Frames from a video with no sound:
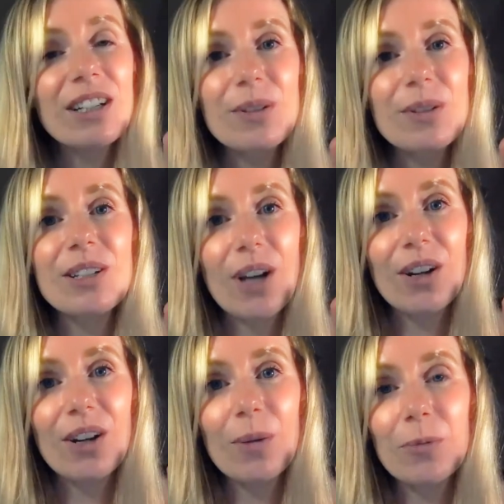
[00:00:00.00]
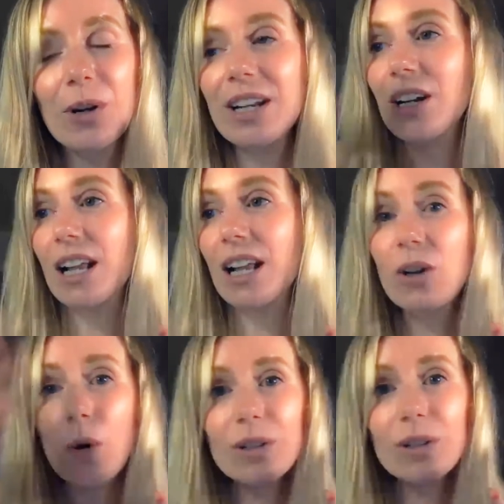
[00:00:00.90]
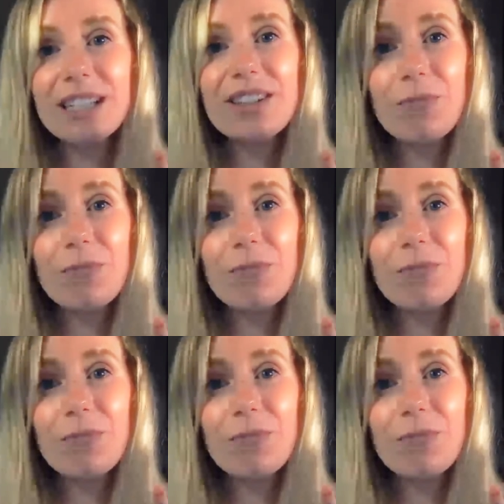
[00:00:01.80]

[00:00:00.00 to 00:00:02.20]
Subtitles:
use the dot operator, a whole list of